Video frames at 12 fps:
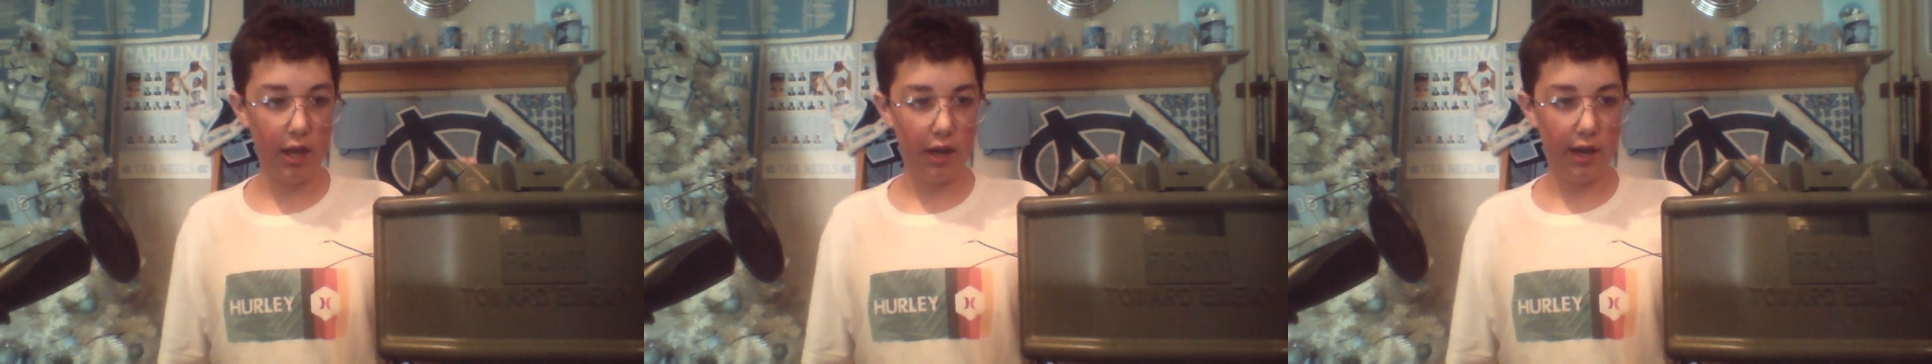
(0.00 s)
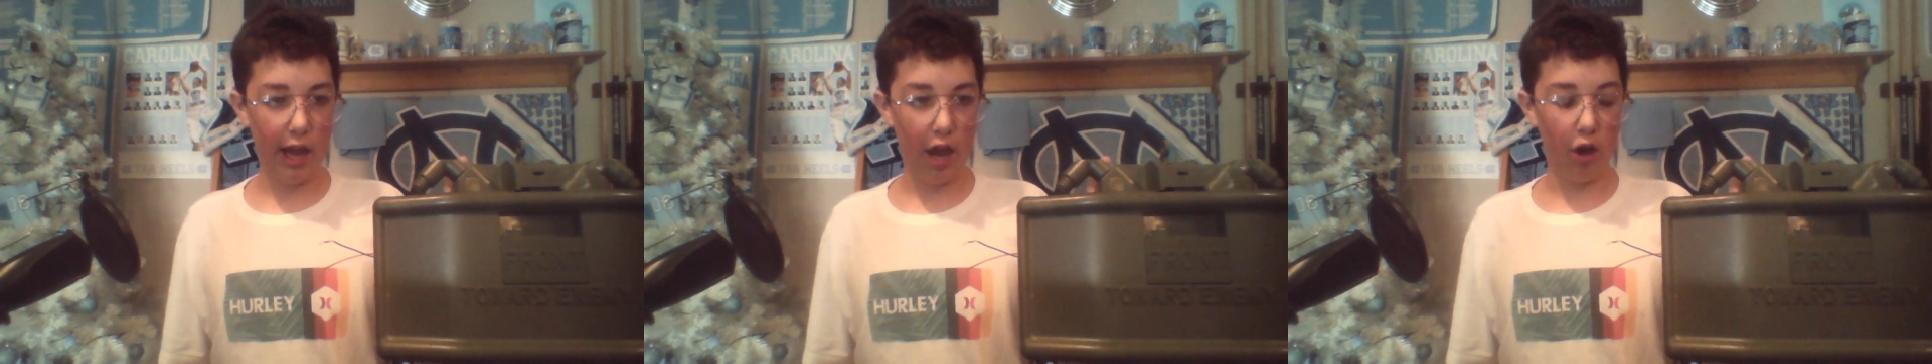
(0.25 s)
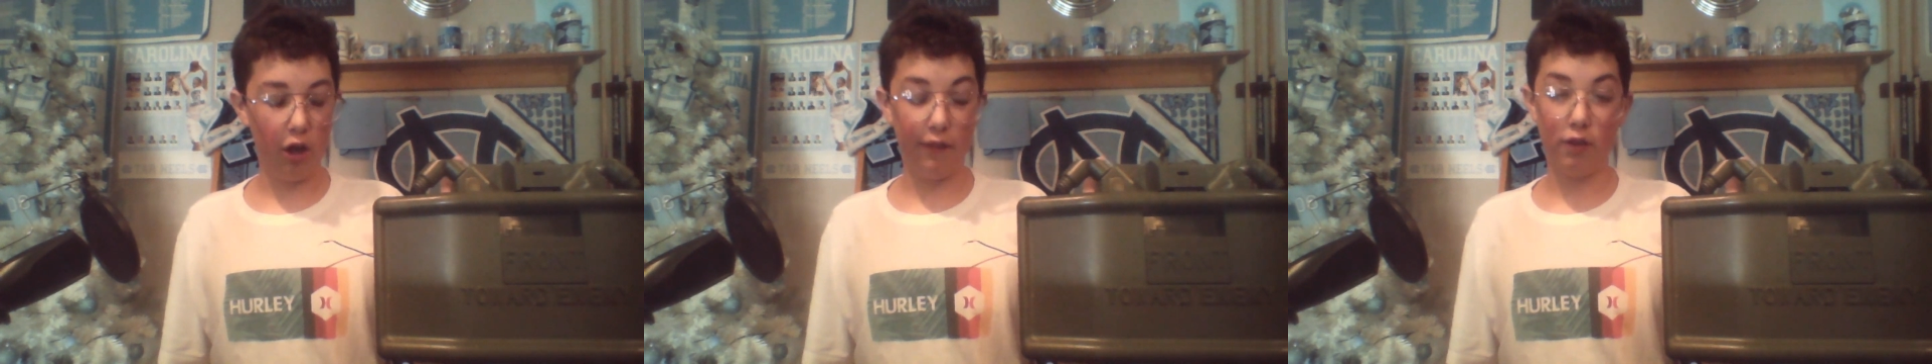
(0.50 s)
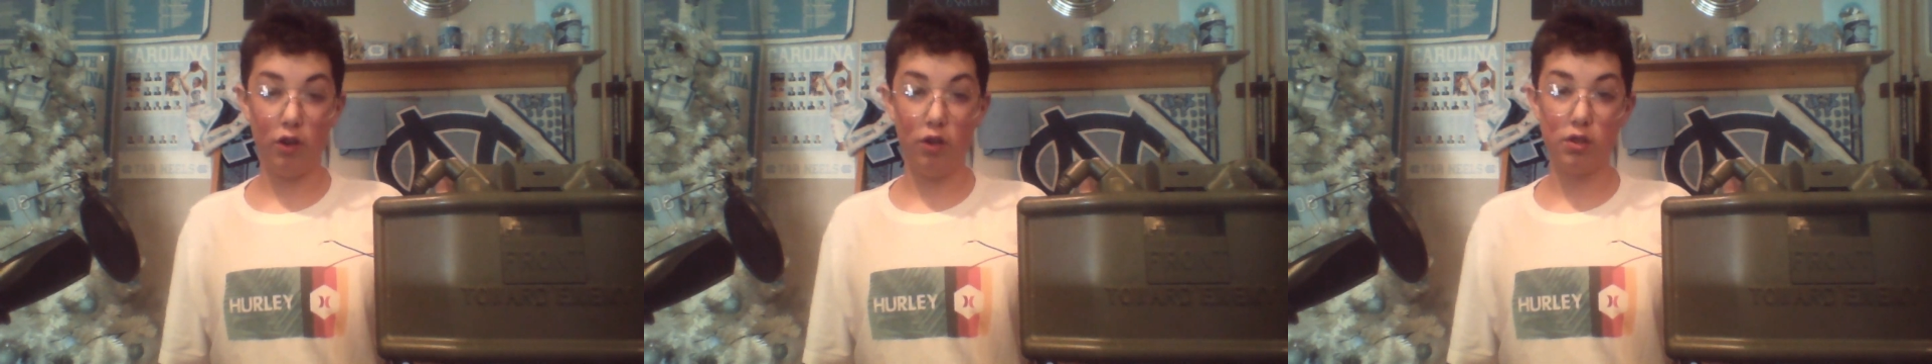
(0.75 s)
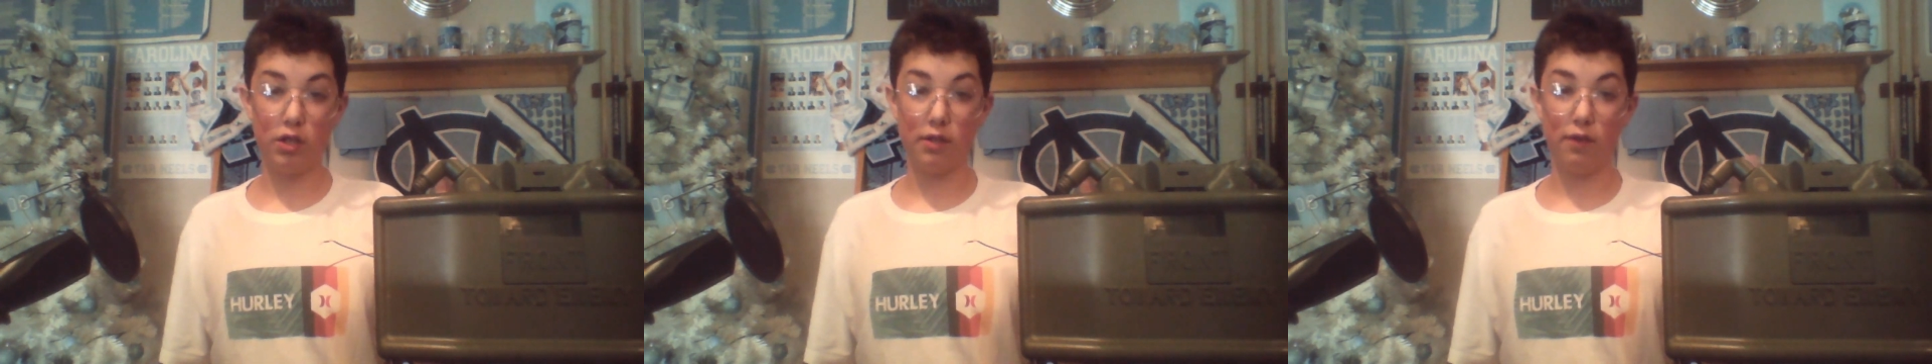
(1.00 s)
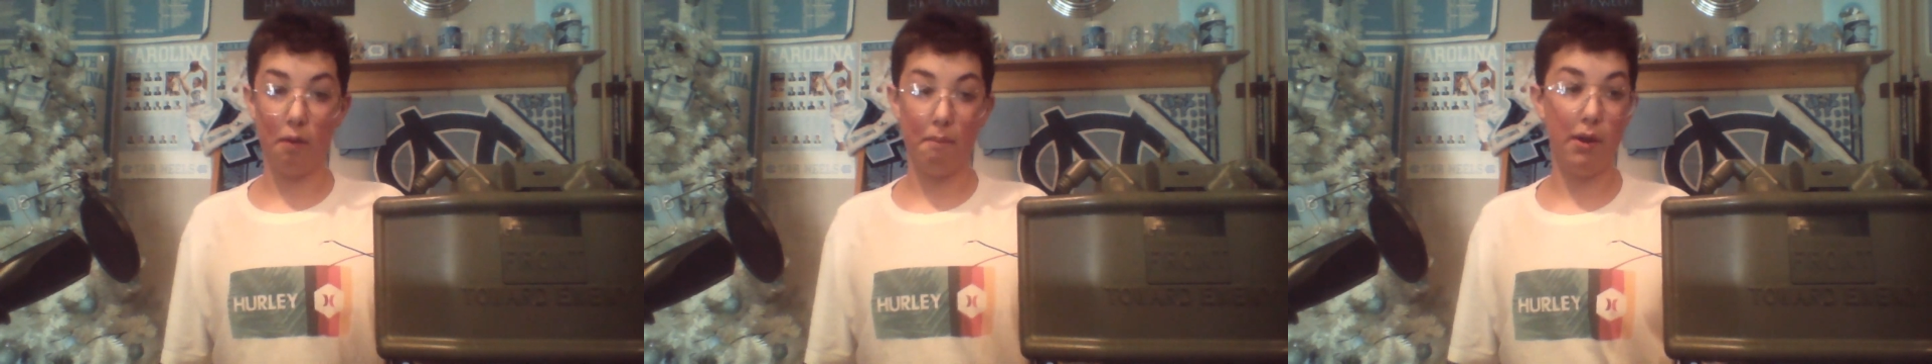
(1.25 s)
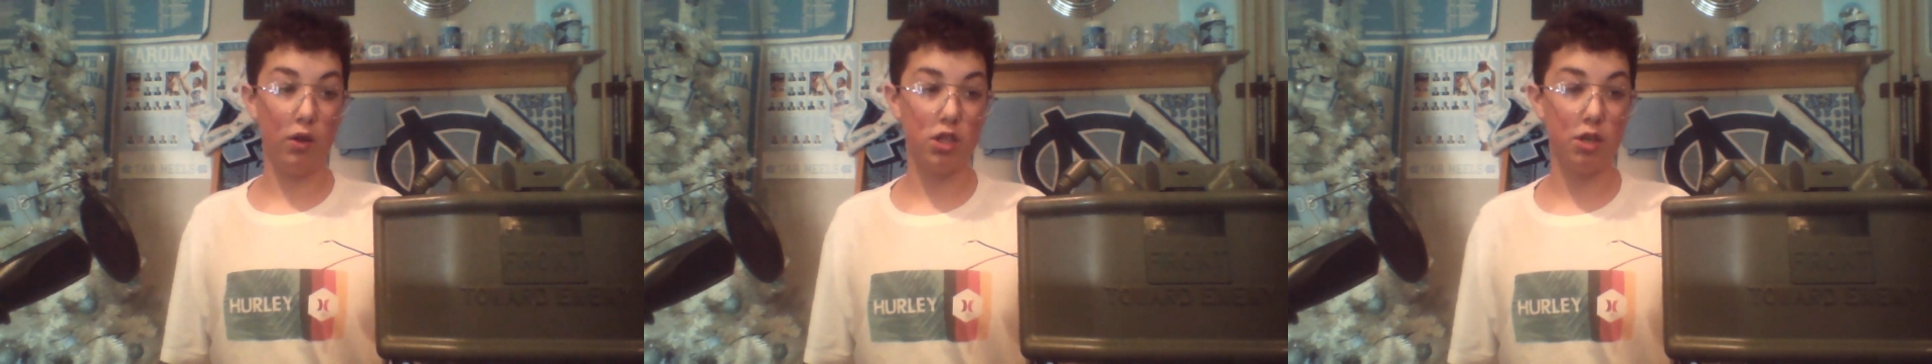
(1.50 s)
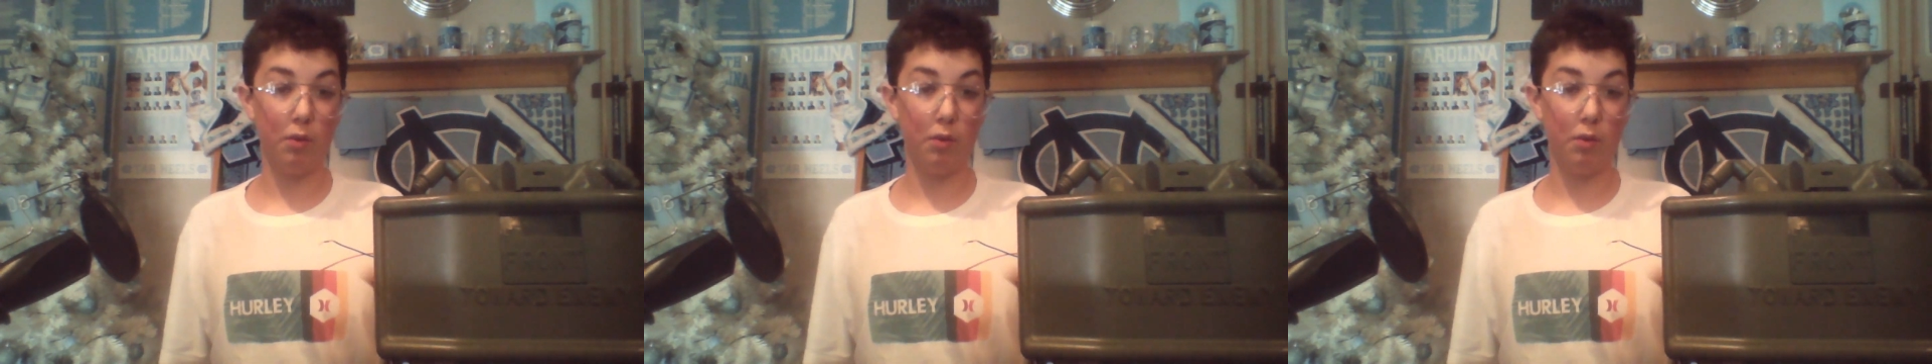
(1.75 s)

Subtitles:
Now, if you're using this for a milsim,